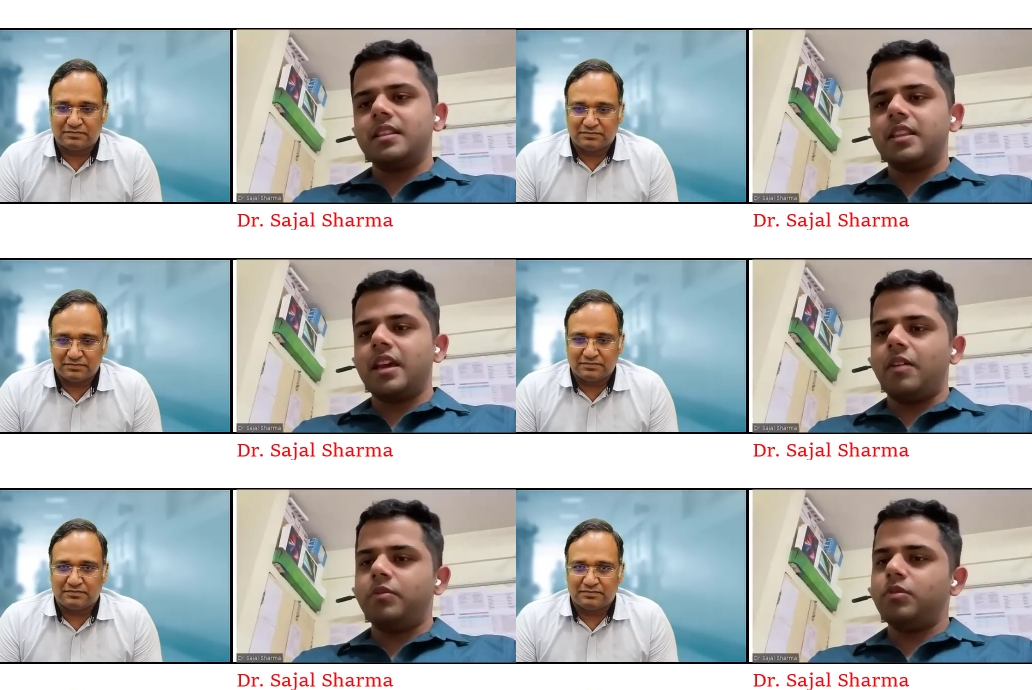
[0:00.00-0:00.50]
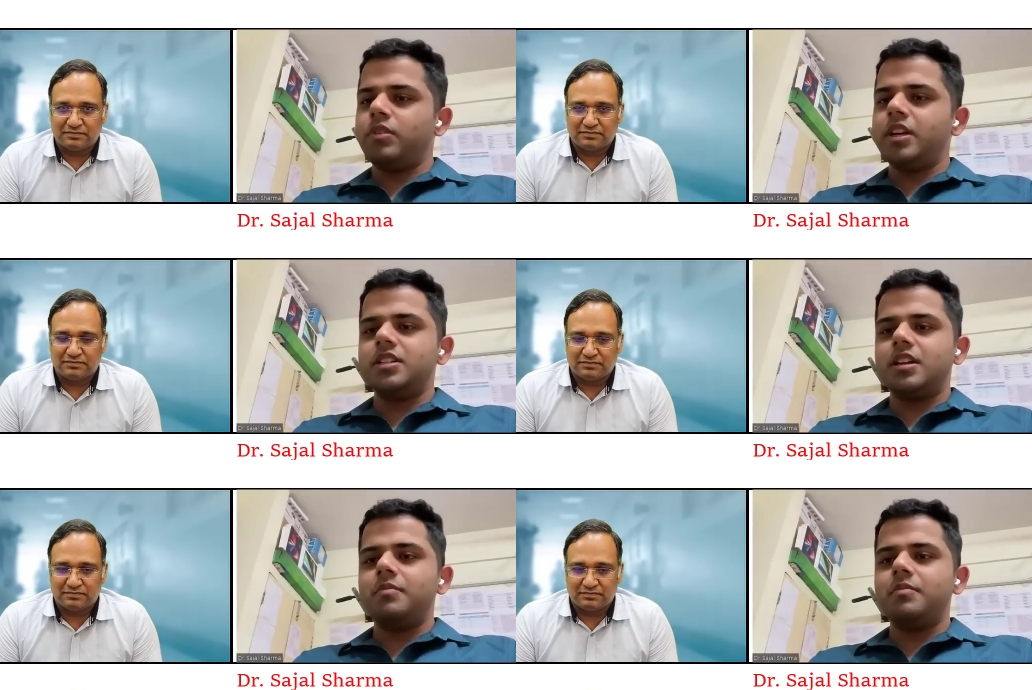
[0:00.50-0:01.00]
Speaker 1: they have to read
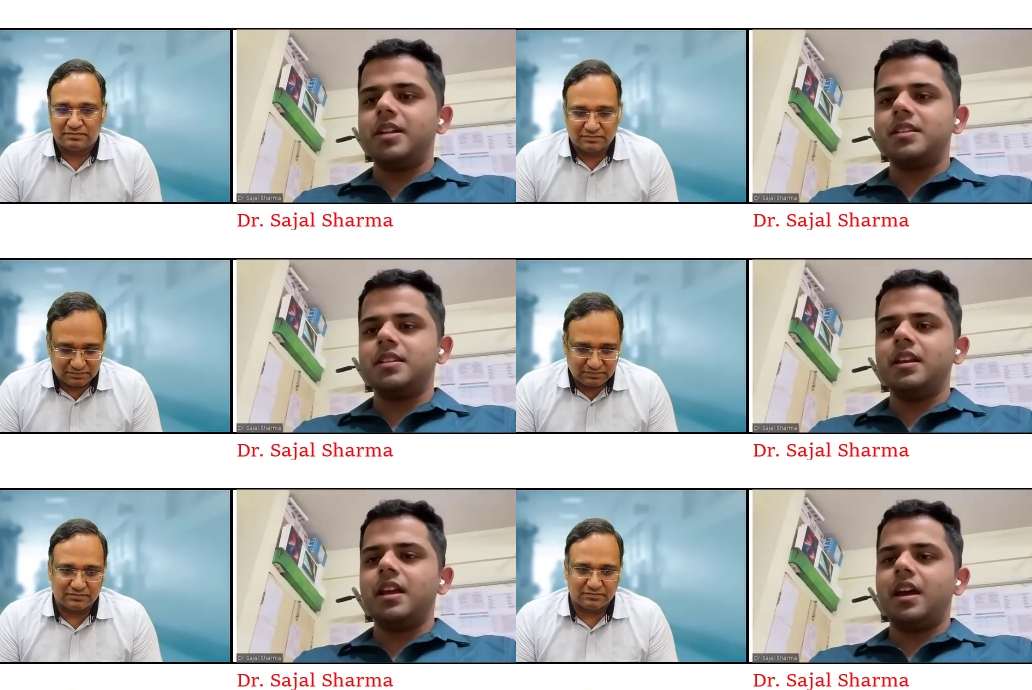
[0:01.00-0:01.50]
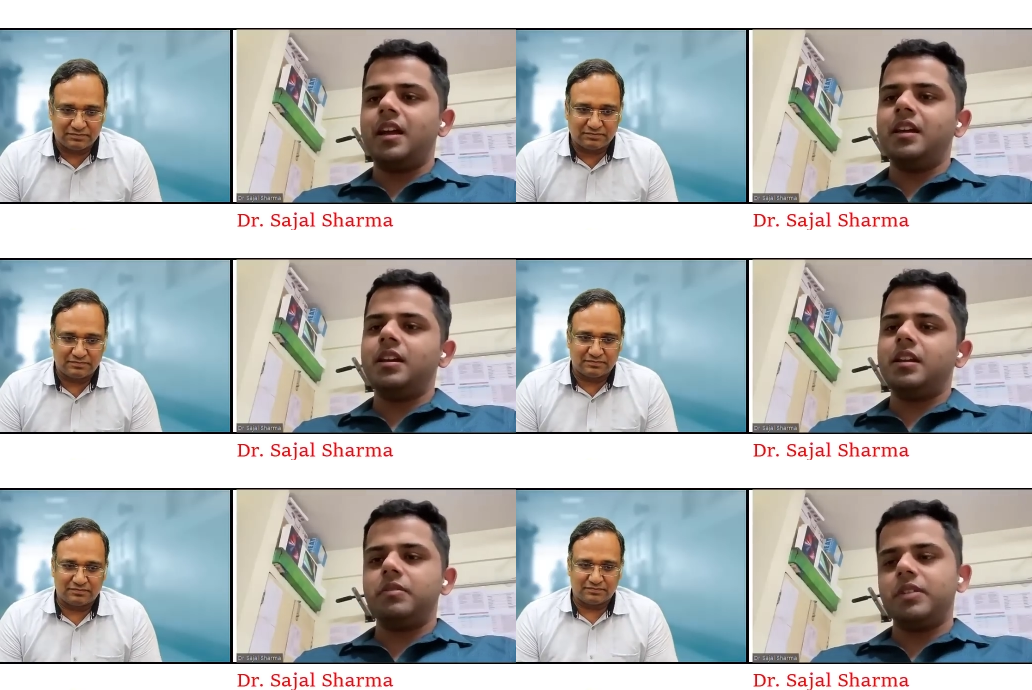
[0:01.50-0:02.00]
general medicine
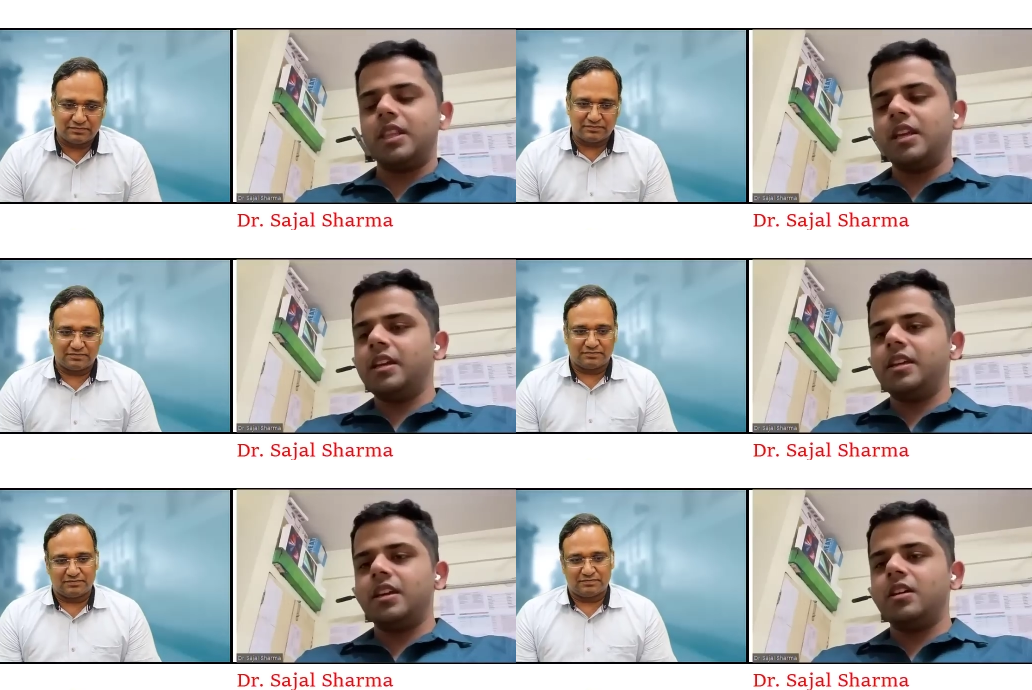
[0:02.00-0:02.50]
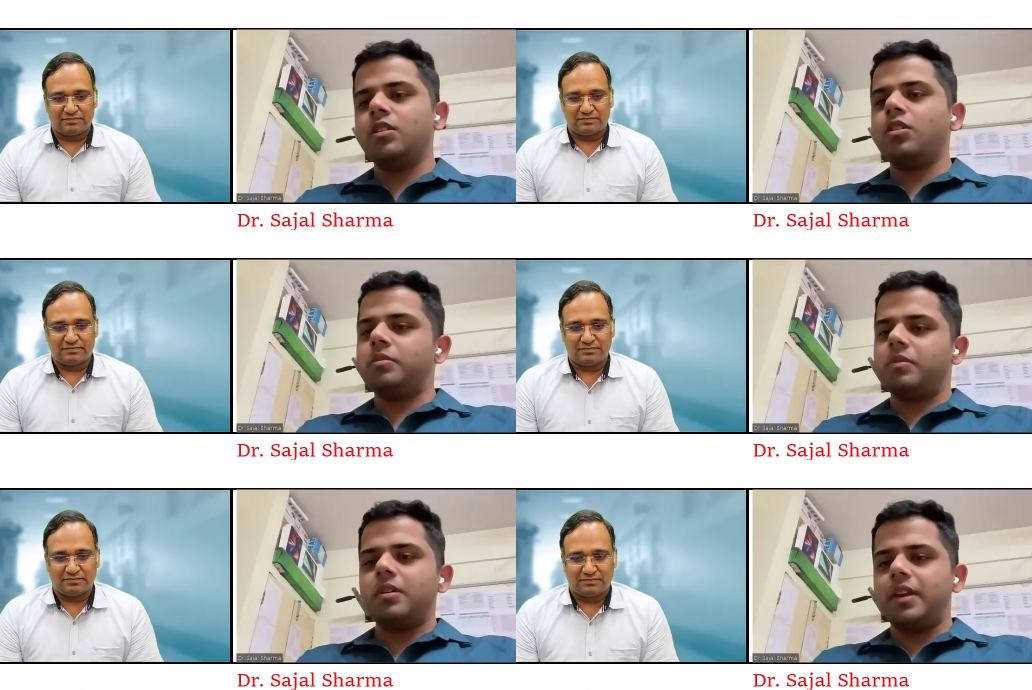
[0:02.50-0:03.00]
and within a year or
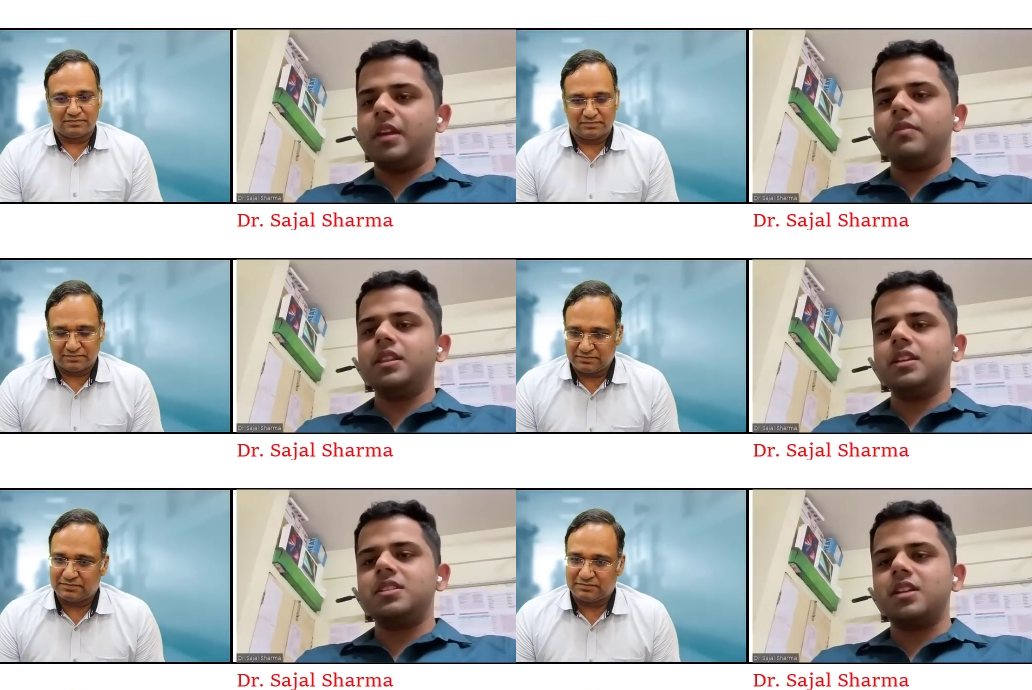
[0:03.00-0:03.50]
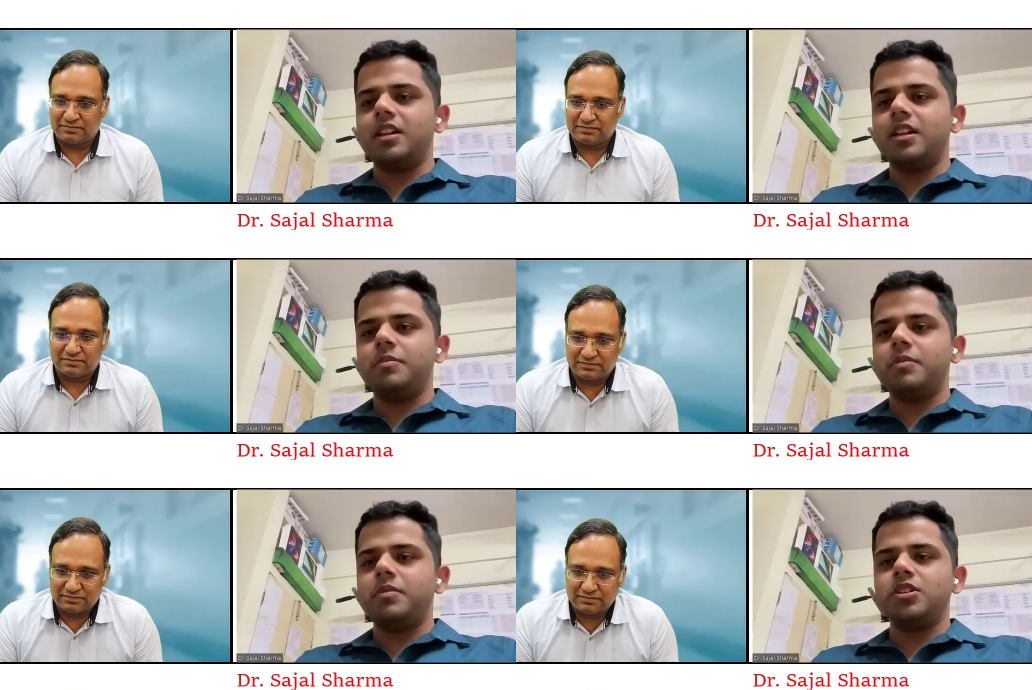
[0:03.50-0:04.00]
whenever they start
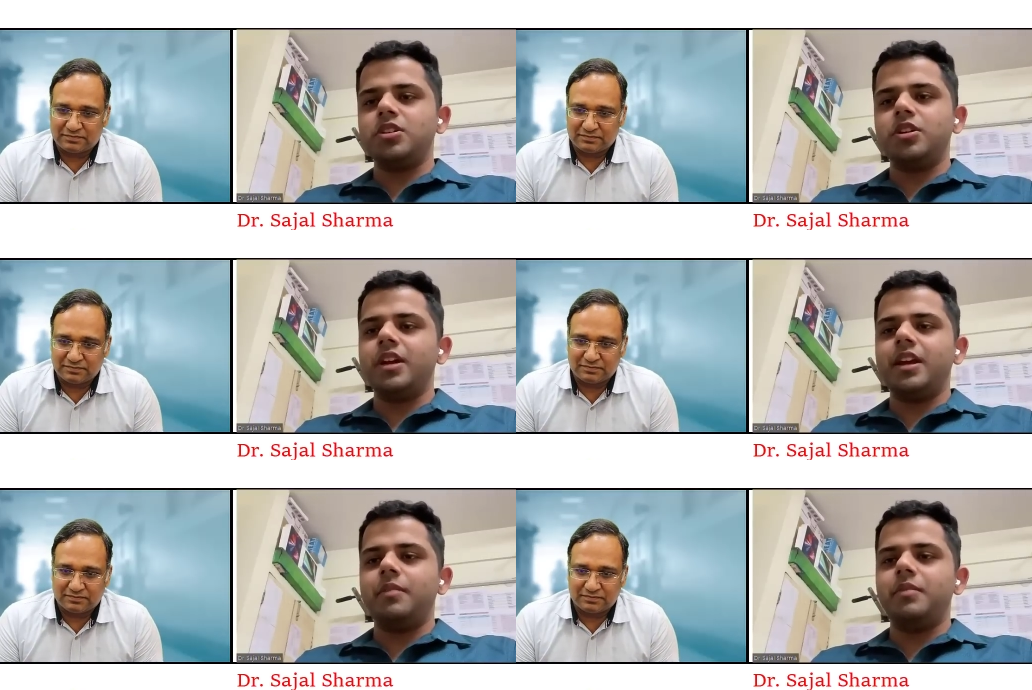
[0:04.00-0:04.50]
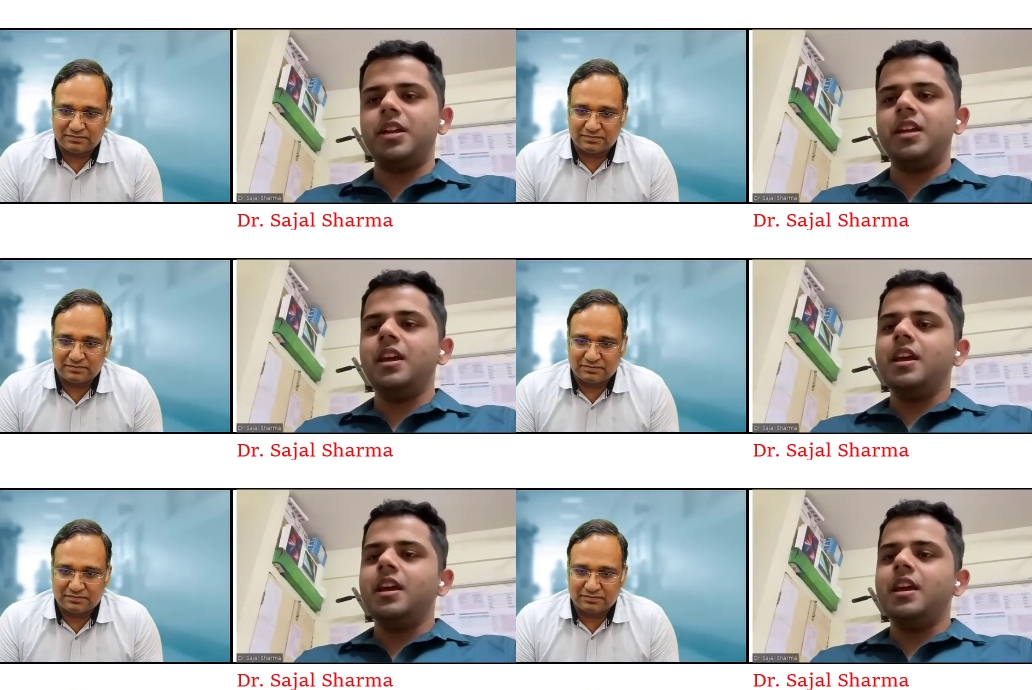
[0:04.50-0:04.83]
the preparation during MD,